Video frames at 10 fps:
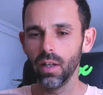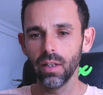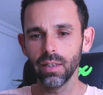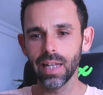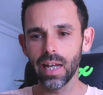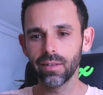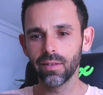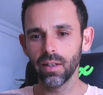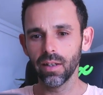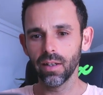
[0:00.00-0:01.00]
that
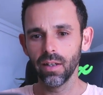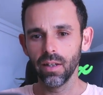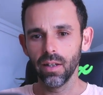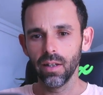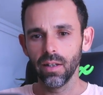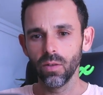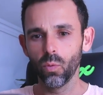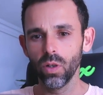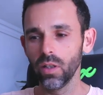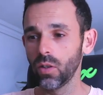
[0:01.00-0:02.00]
is
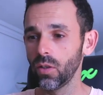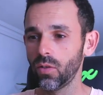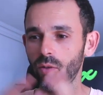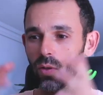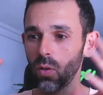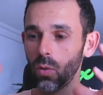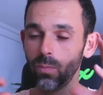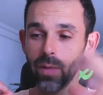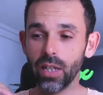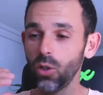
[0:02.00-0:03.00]
really good. So
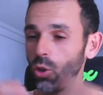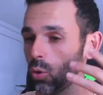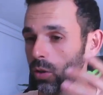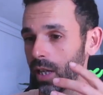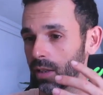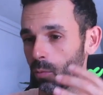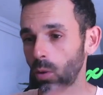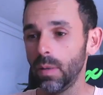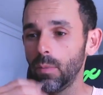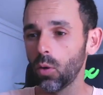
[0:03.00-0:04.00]
making sure that when
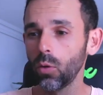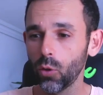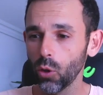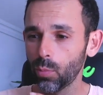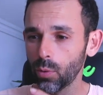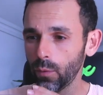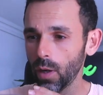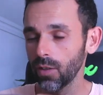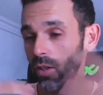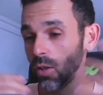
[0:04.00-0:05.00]
people go to your
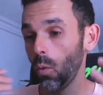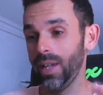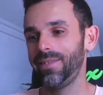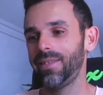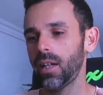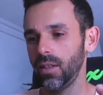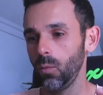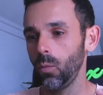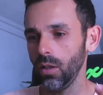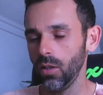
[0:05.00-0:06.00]
profile, they know exactly
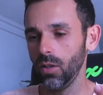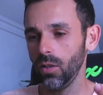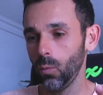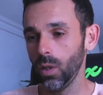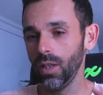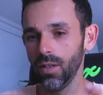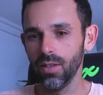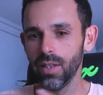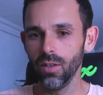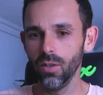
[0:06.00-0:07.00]
what is it
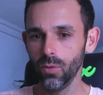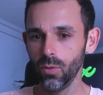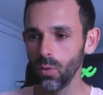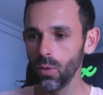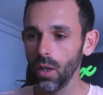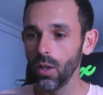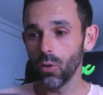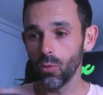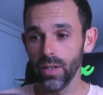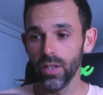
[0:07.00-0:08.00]
that you do, your
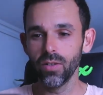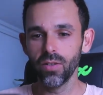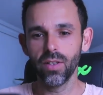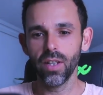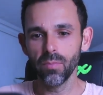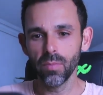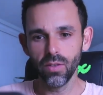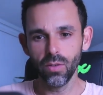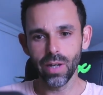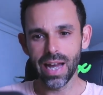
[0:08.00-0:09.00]
mission statement,
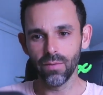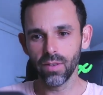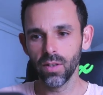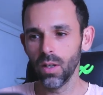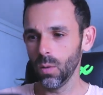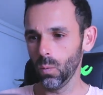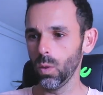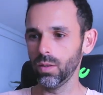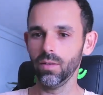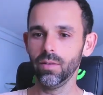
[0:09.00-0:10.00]
you have it.
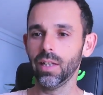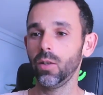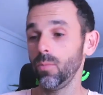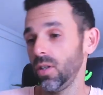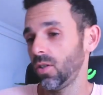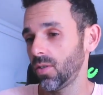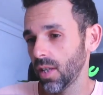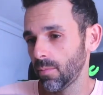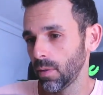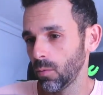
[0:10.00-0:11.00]
What, like your mission
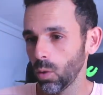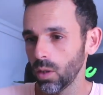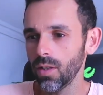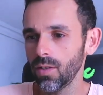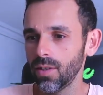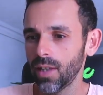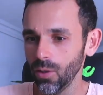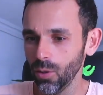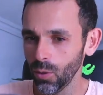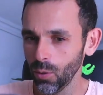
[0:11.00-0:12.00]
statement, what is it that
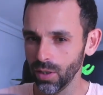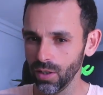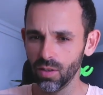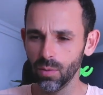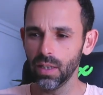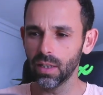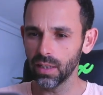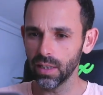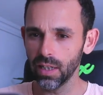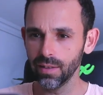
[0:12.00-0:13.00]
you do? You need to be
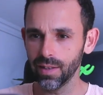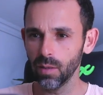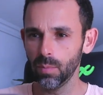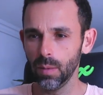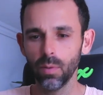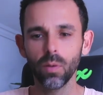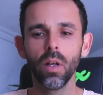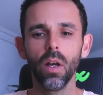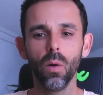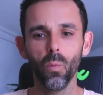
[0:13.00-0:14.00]
clear and tell people
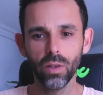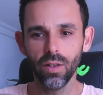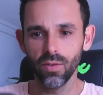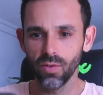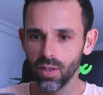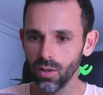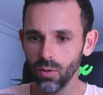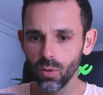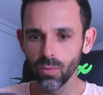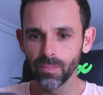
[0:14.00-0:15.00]
what is it that you
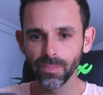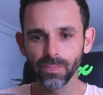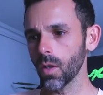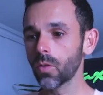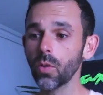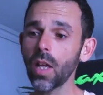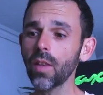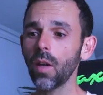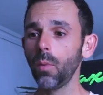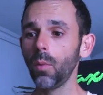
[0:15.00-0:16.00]
do. So now
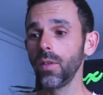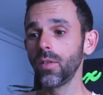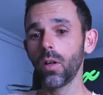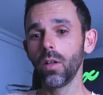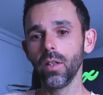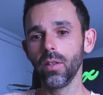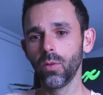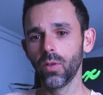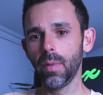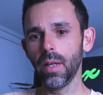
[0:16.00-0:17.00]
that we went on into
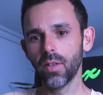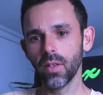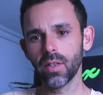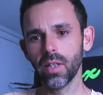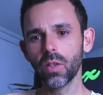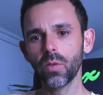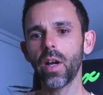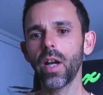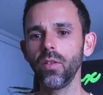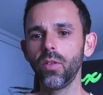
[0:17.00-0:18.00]
the basics, let's
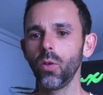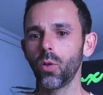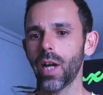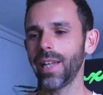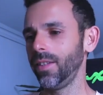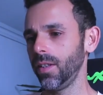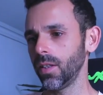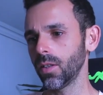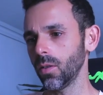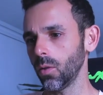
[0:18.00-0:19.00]
find your
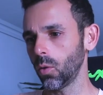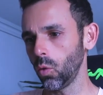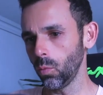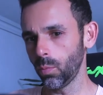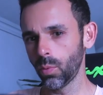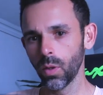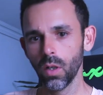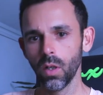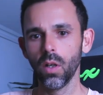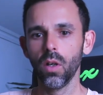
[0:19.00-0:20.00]
ideal group.
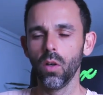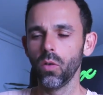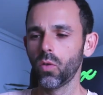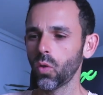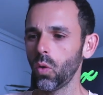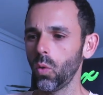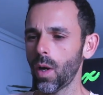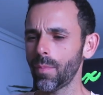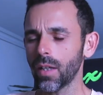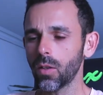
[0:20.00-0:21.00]
So
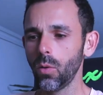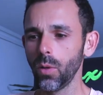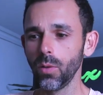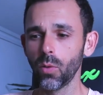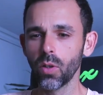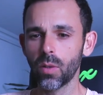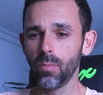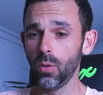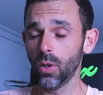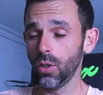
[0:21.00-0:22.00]
I'm not going to the
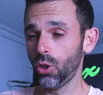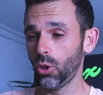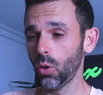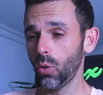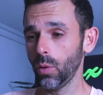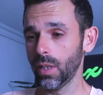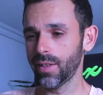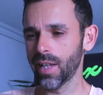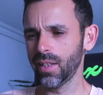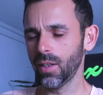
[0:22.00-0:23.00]
computer and show you
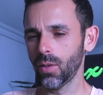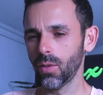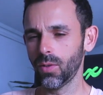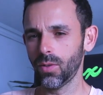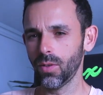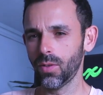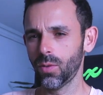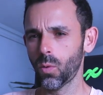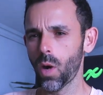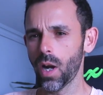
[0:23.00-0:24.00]
exactly because it's
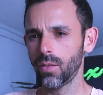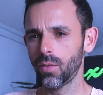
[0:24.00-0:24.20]
quite